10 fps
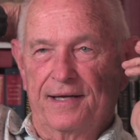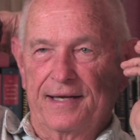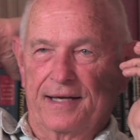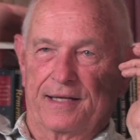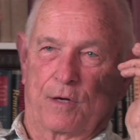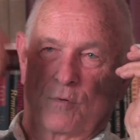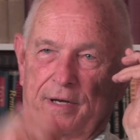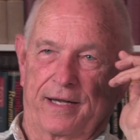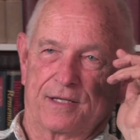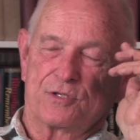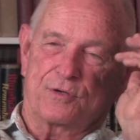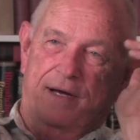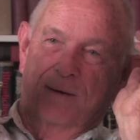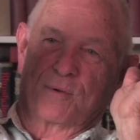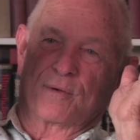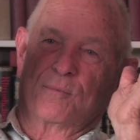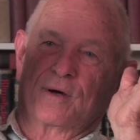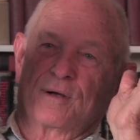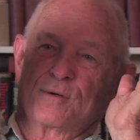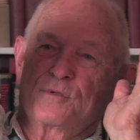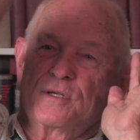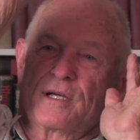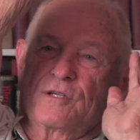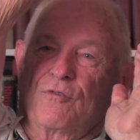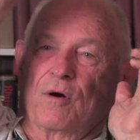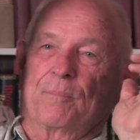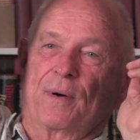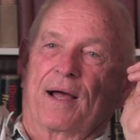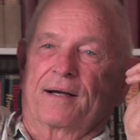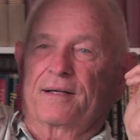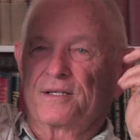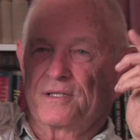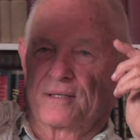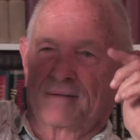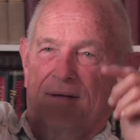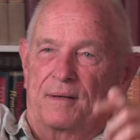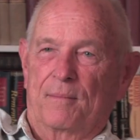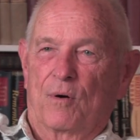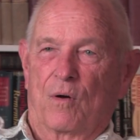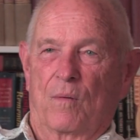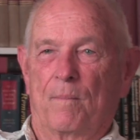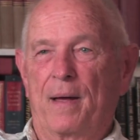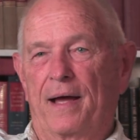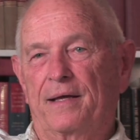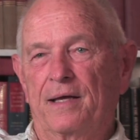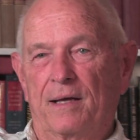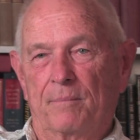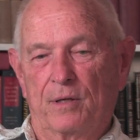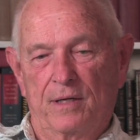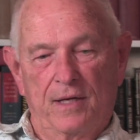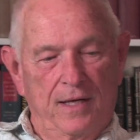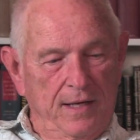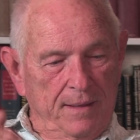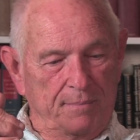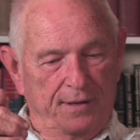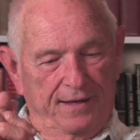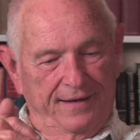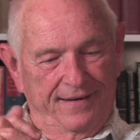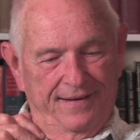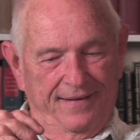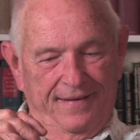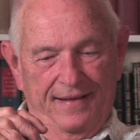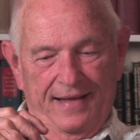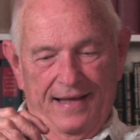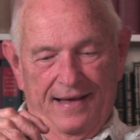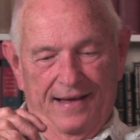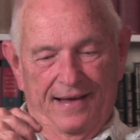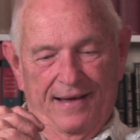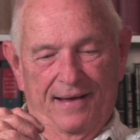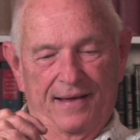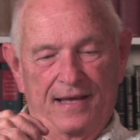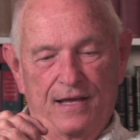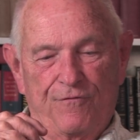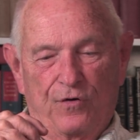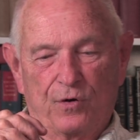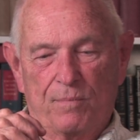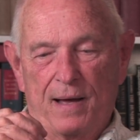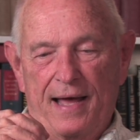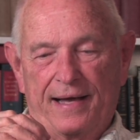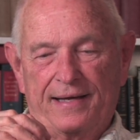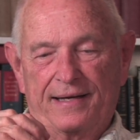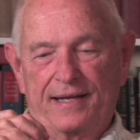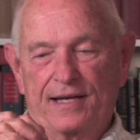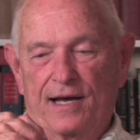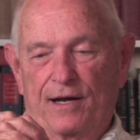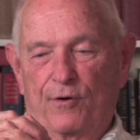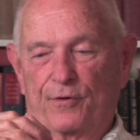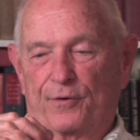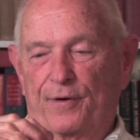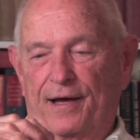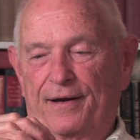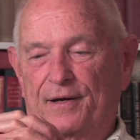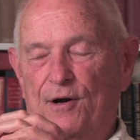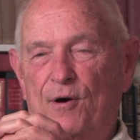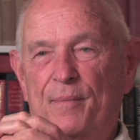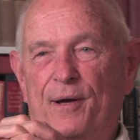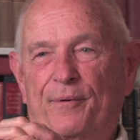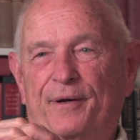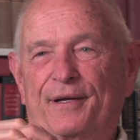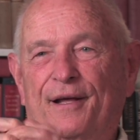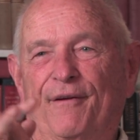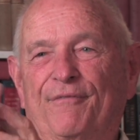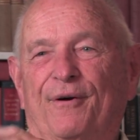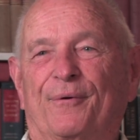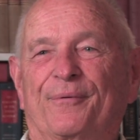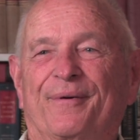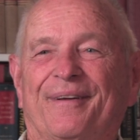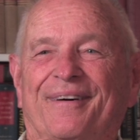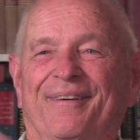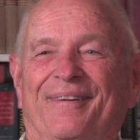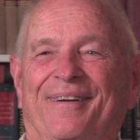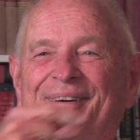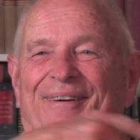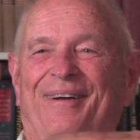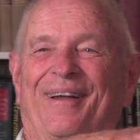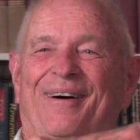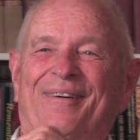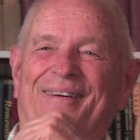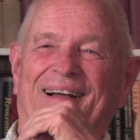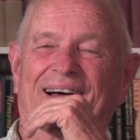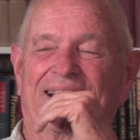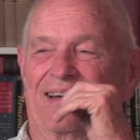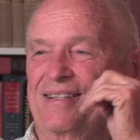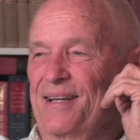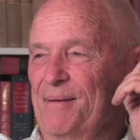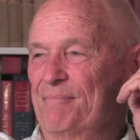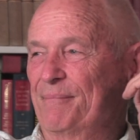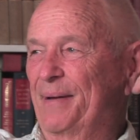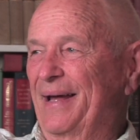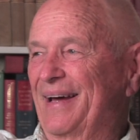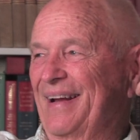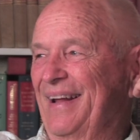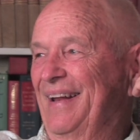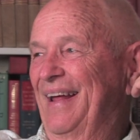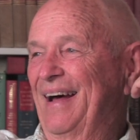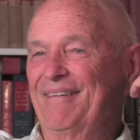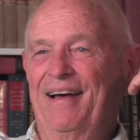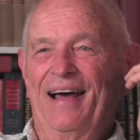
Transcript: And they went in and scrambled the 106 for a practice and brought them back in. But he flew back, and he got on the ground and called me on the telephone on the long line. He said, "Man alive,